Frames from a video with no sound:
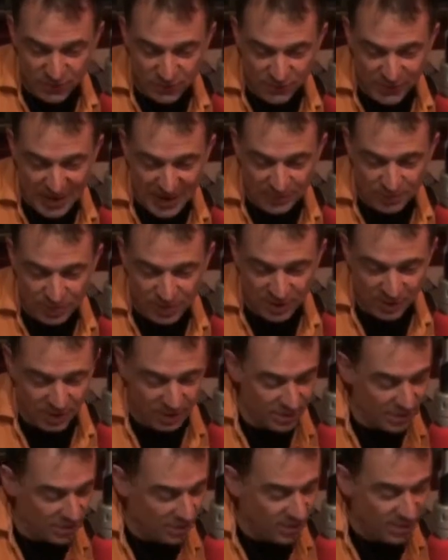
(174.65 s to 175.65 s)
flat
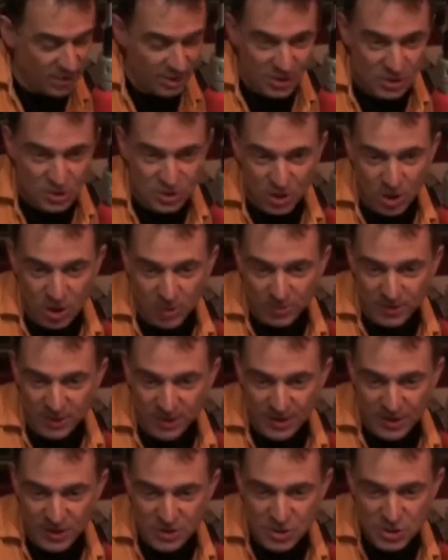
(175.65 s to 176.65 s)
picker guitar
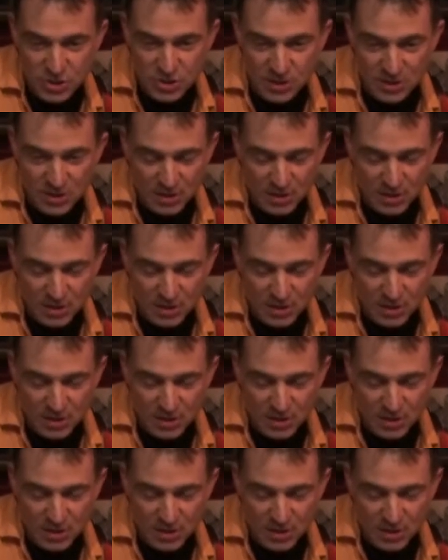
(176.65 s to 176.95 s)
players